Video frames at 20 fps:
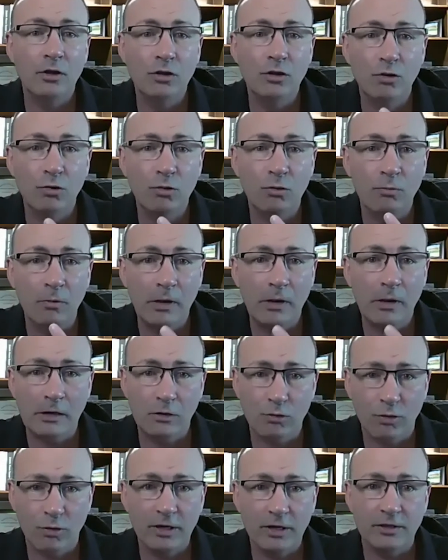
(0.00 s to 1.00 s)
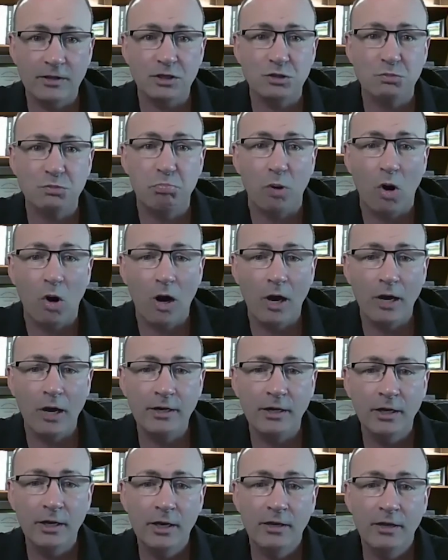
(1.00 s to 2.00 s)
You created this
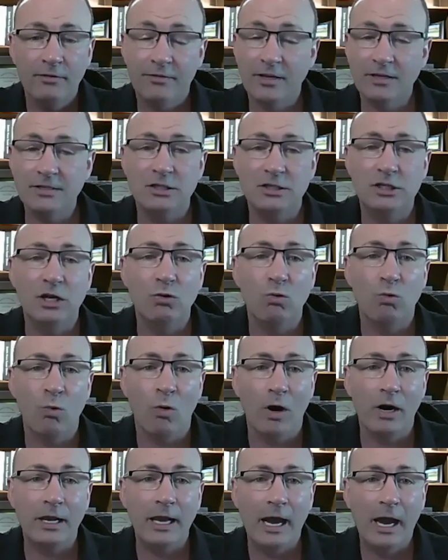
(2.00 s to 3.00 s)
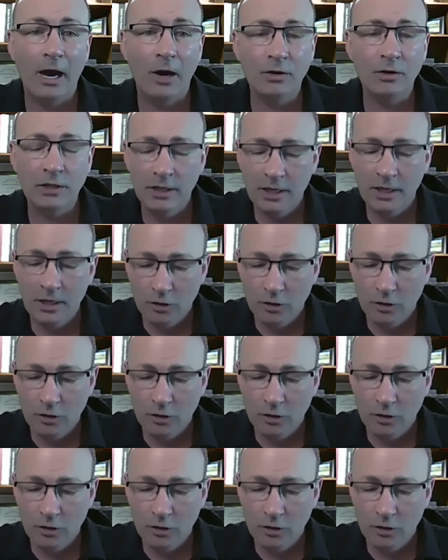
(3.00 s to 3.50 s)
bond. Things didn't work out.